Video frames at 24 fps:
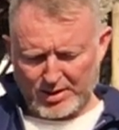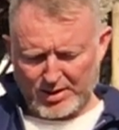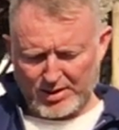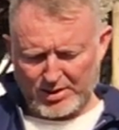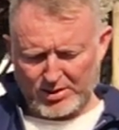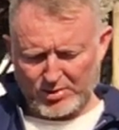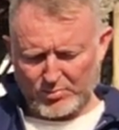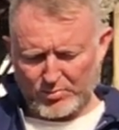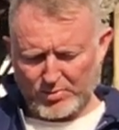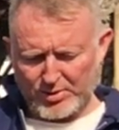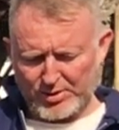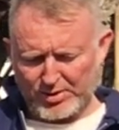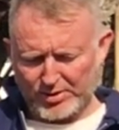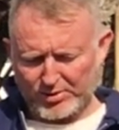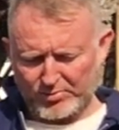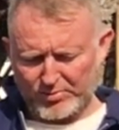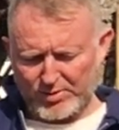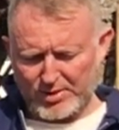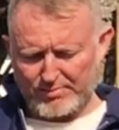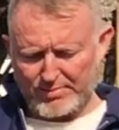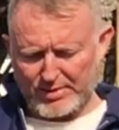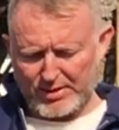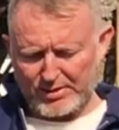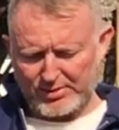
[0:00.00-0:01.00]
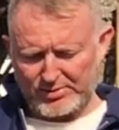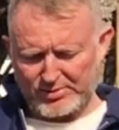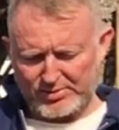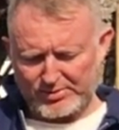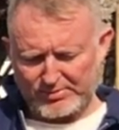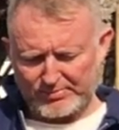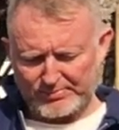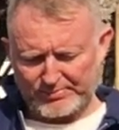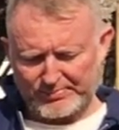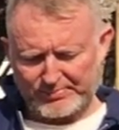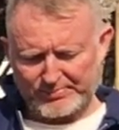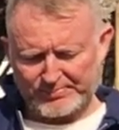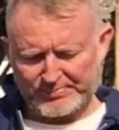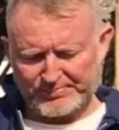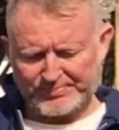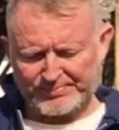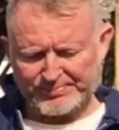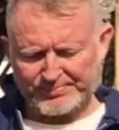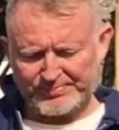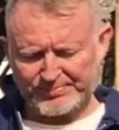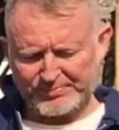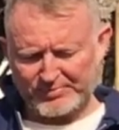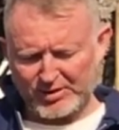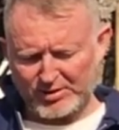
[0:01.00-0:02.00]
In the 1 to 3 minutes
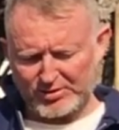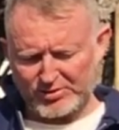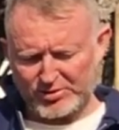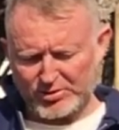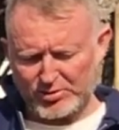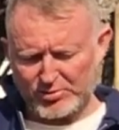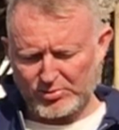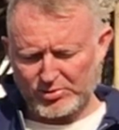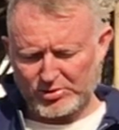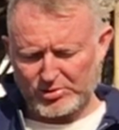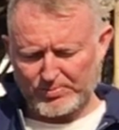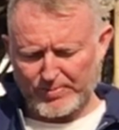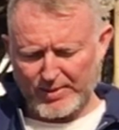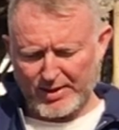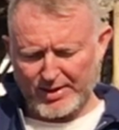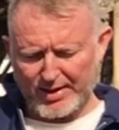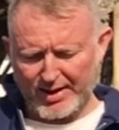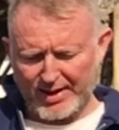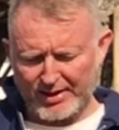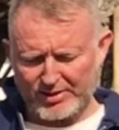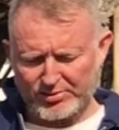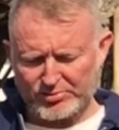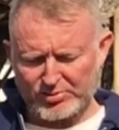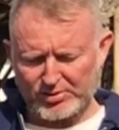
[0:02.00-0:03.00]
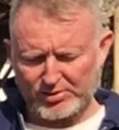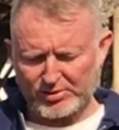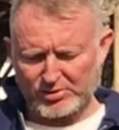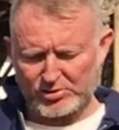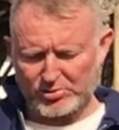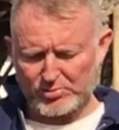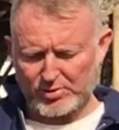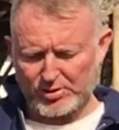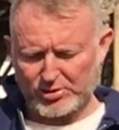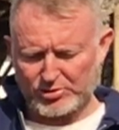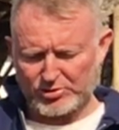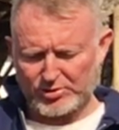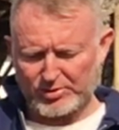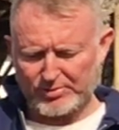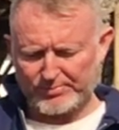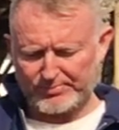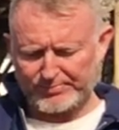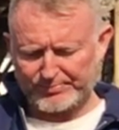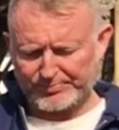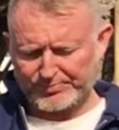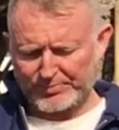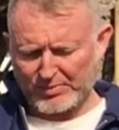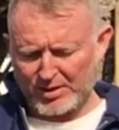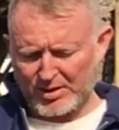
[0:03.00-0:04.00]
students spend answering this question,
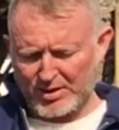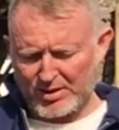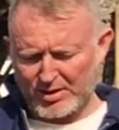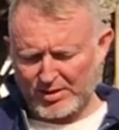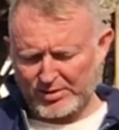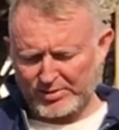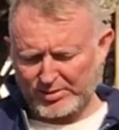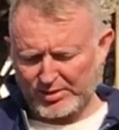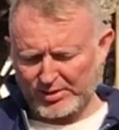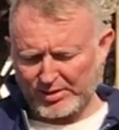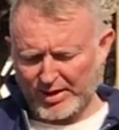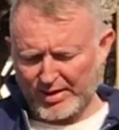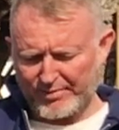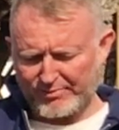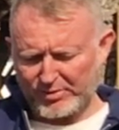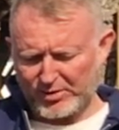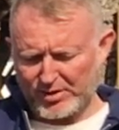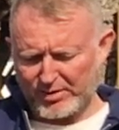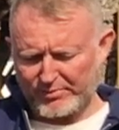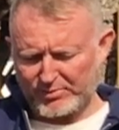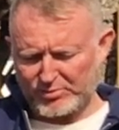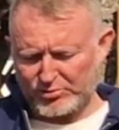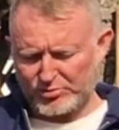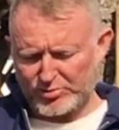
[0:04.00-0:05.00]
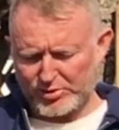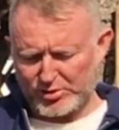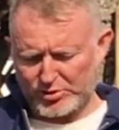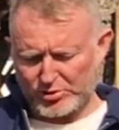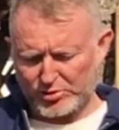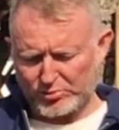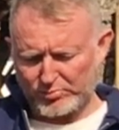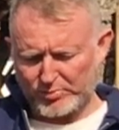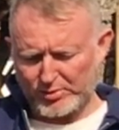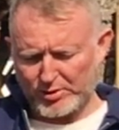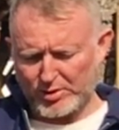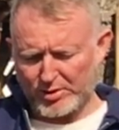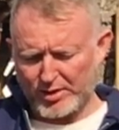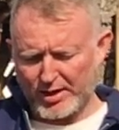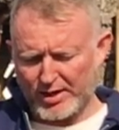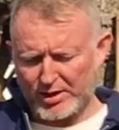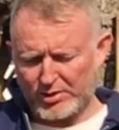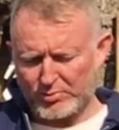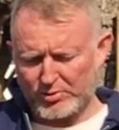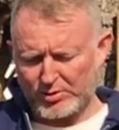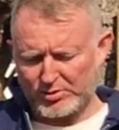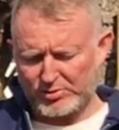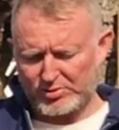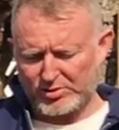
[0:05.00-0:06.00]
the level of instructional rigor
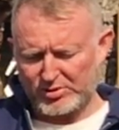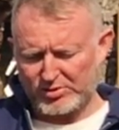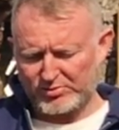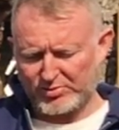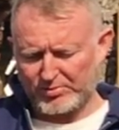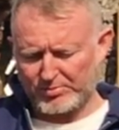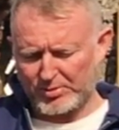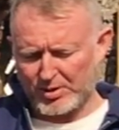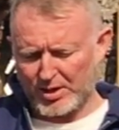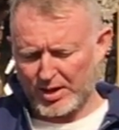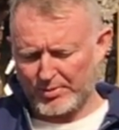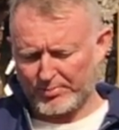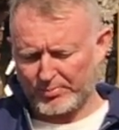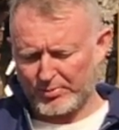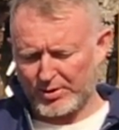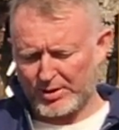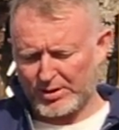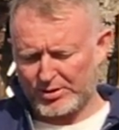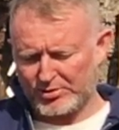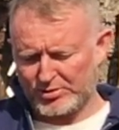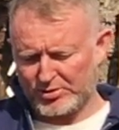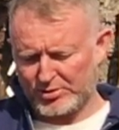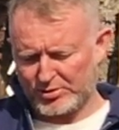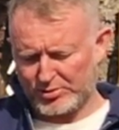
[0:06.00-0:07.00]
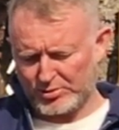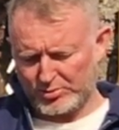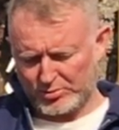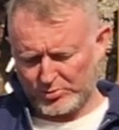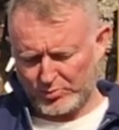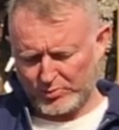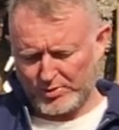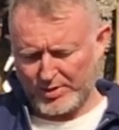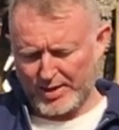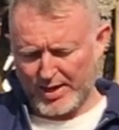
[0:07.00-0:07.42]
increases from comprehension to